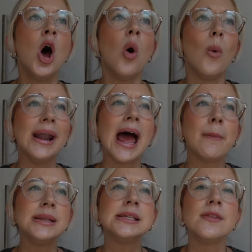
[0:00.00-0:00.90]
what
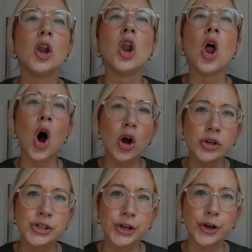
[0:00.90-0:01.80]
happens in the
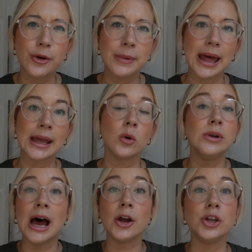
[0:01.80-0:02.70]
long term, like
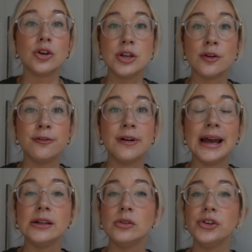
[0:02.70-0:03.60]
now you're in your
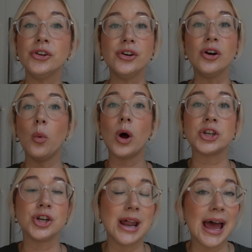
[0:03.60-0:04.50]
final year, what
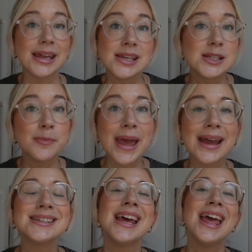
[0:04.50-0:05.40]
should I
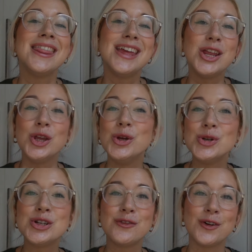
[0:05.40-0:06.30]
expect? Then you
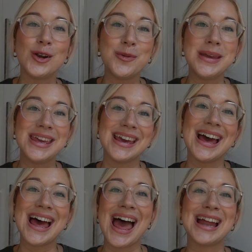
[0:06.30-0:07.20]
should follow me
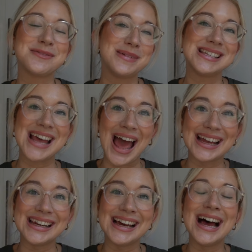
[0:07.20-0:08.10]
here at Miss
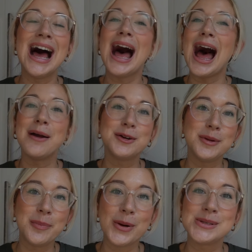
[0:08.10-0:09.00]
Angler. I'm going to
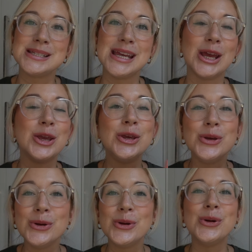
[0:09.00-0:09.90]
be posting a
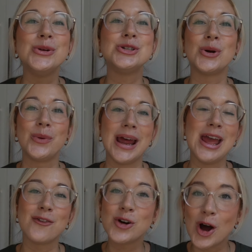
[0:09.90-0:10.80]
huge array
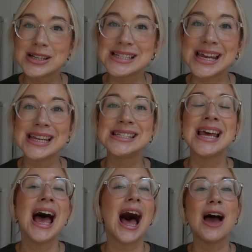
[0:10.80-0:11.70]
of content.
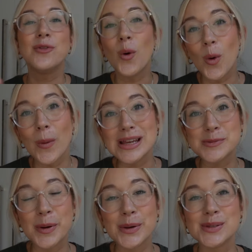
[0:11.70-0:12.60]
I've always
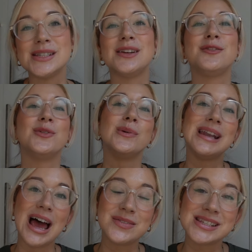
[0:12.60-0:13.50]
posted for
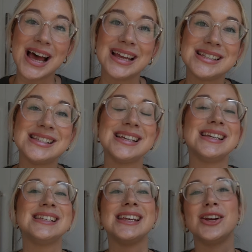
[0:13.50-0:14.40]
life
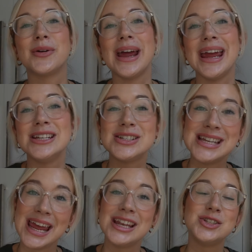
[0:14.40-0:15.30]
sciences in grade
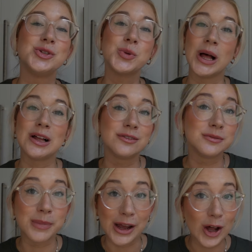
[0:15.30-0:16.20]
10 to
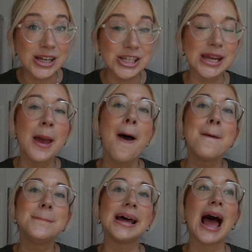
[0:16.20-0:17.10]
12 biology,
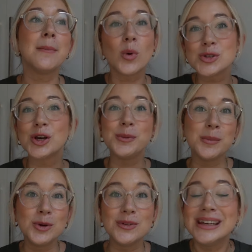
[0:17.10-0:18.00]
but I'm also going to be
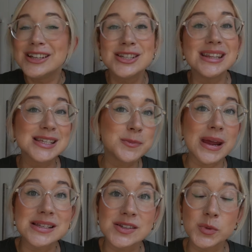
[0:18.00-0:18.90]
moving into this
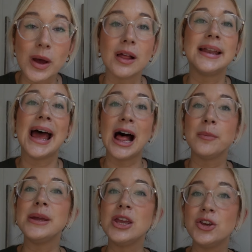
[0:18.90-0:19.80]
space as well and
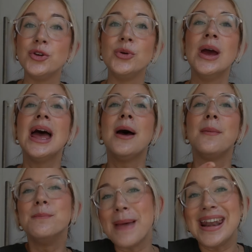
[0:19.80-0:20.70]
helping you
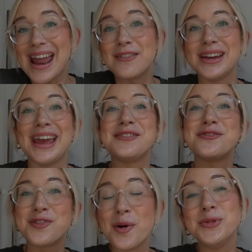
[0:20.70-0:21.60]
navigate
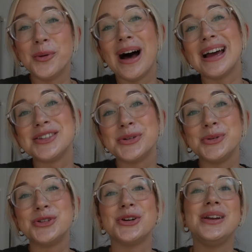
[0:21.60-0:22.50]
from your high school
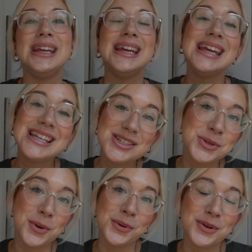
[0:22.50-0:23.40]
journey
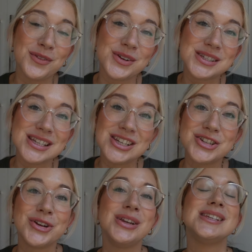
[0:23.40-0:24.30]
into your university
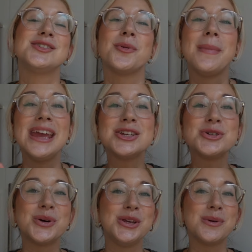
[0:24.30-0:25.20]
journey. So make
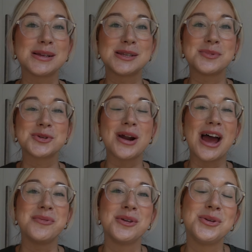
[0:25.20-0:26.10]
sure you are
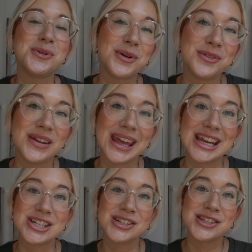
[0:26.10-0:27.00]
subscribed with your
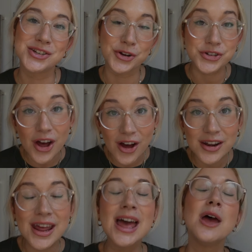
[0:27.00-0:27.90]
notifications turned
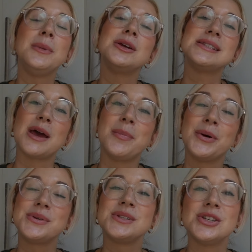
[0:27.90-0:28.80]
on, because I
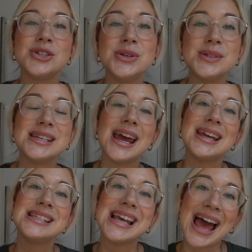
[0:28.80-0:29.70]
post
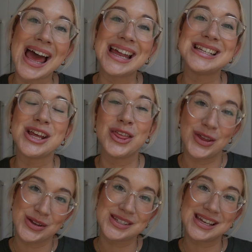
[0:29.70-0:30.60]
Tuesdays and
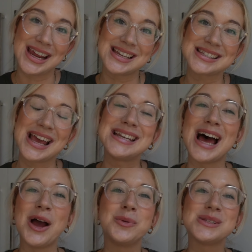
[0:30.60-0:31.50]
Thursdays. And
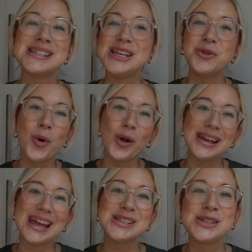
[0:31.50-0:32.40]
I will see you all
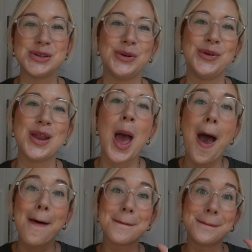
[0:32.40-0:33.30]
again soon.
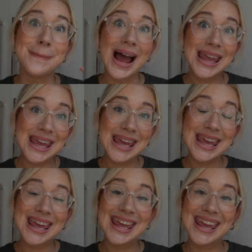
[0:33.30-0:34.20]

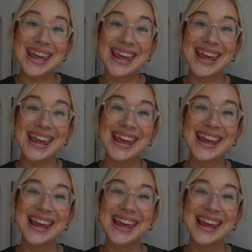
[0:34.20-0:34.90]
Bye.